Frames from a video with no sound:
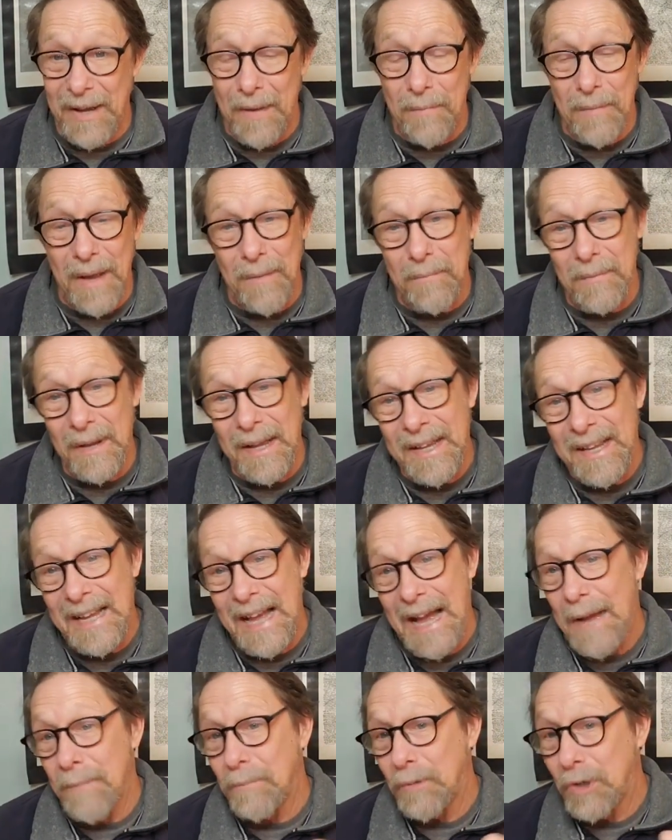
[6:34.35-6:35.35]
I'm I'm
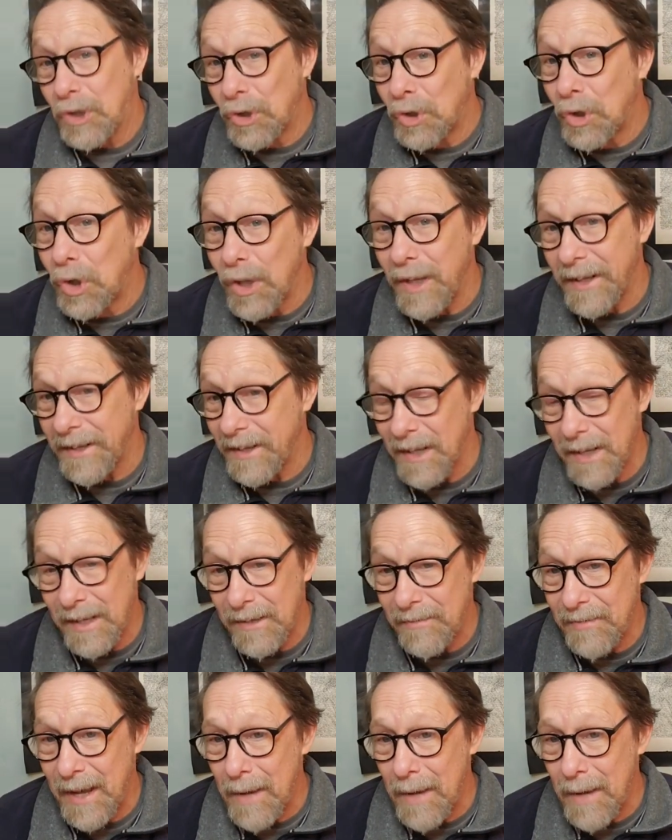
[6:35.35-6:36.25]
I'm cool enough?